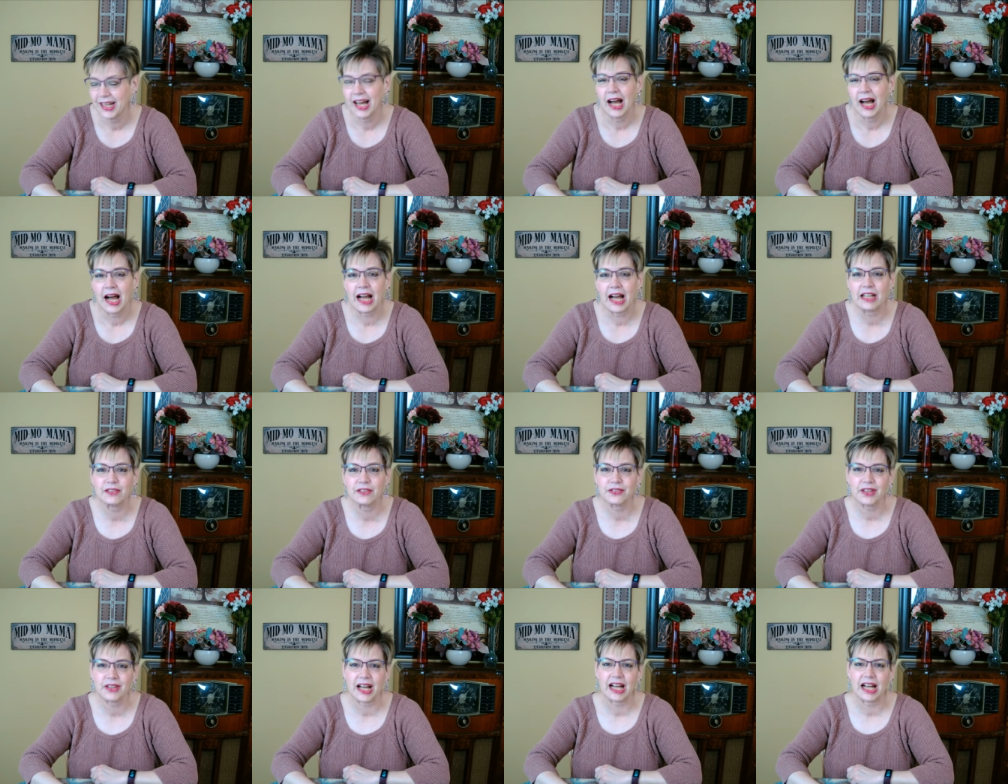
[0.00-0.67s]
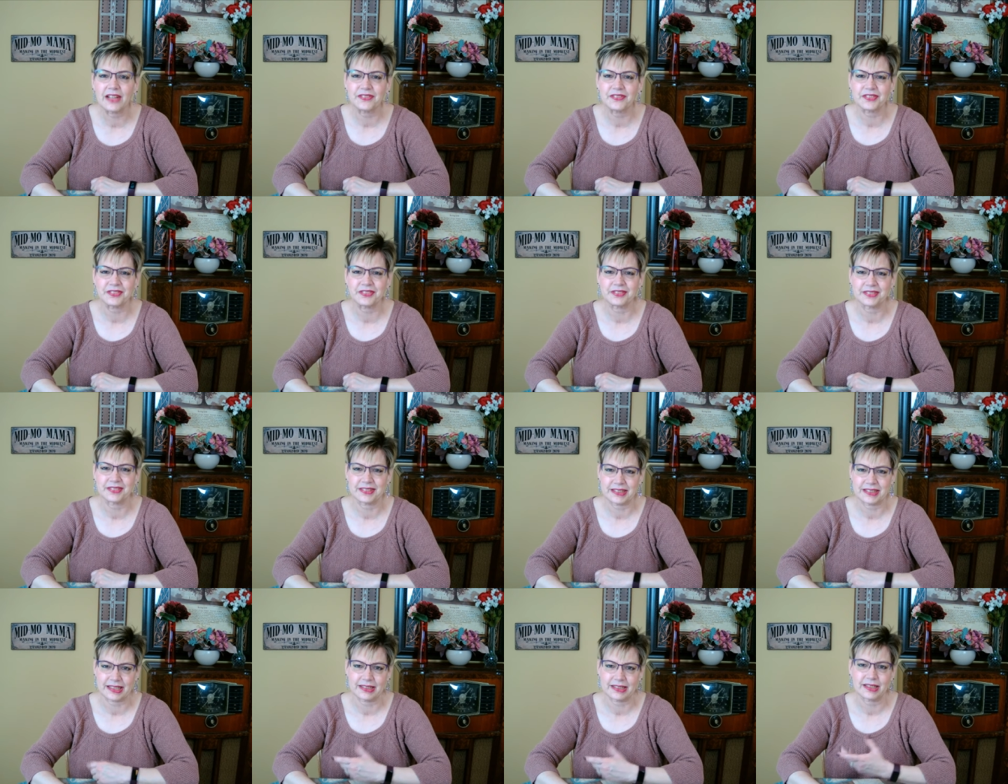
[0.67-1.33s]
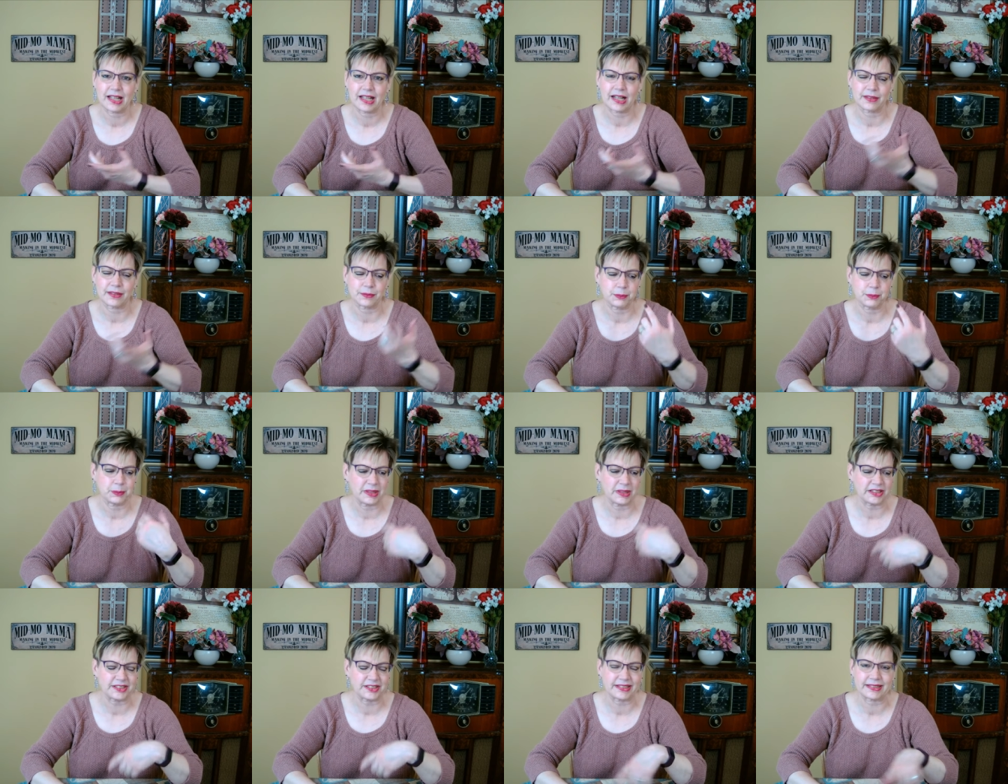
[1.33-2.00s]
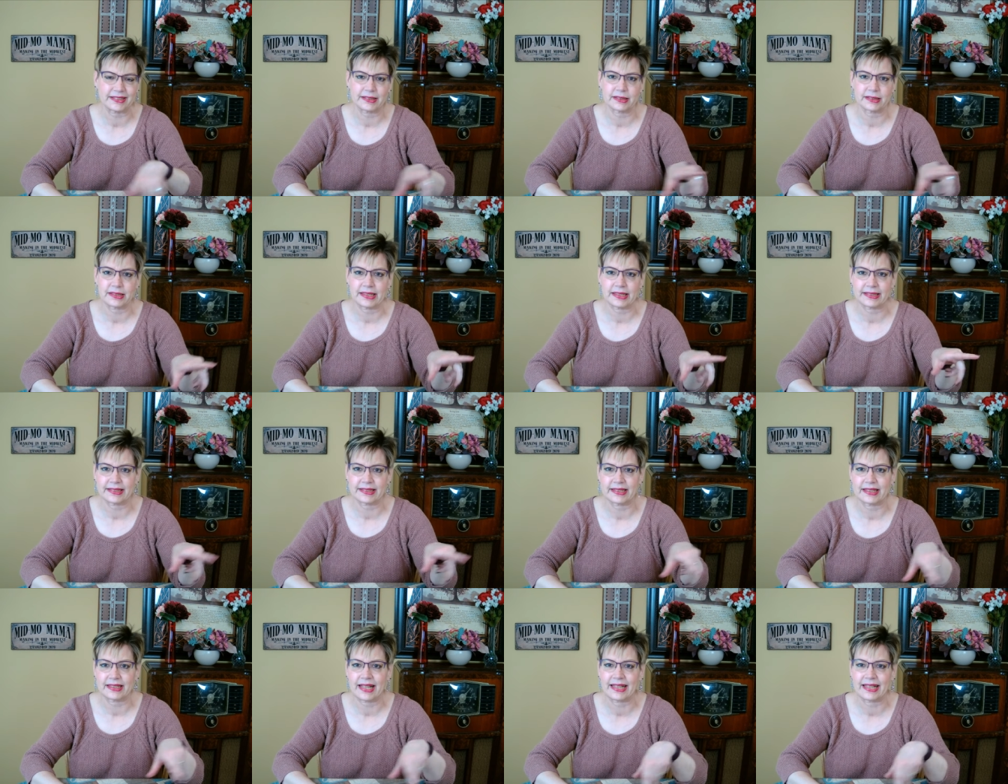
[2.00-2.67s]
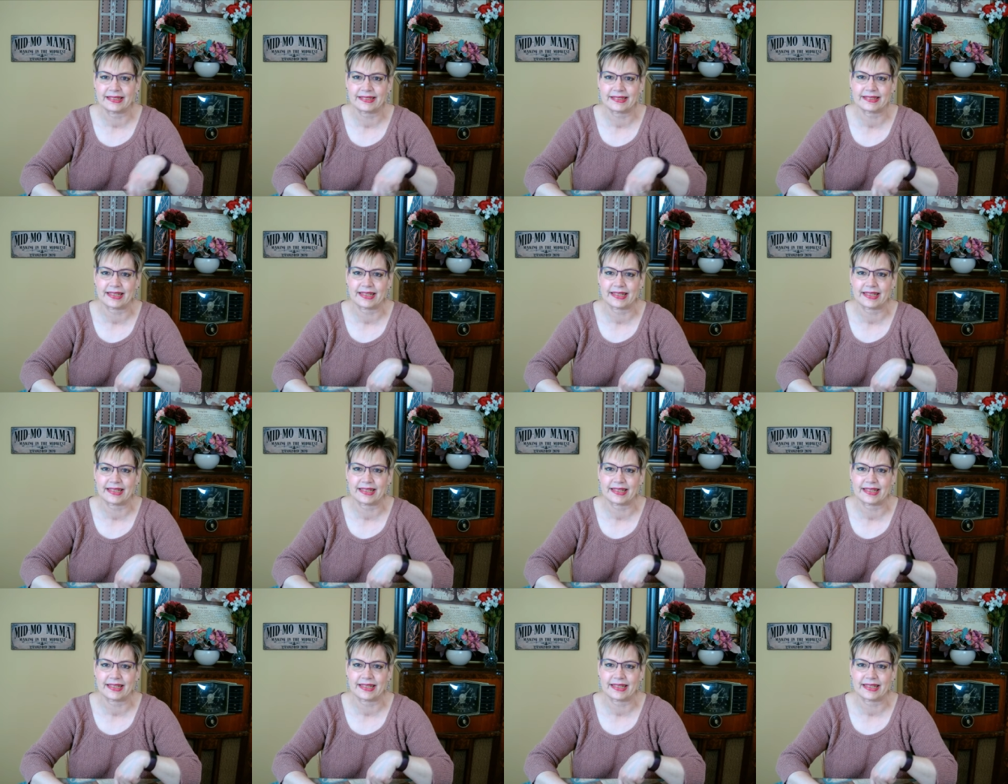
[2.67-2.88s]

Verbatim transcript: I've, I've, I've mentioned in the last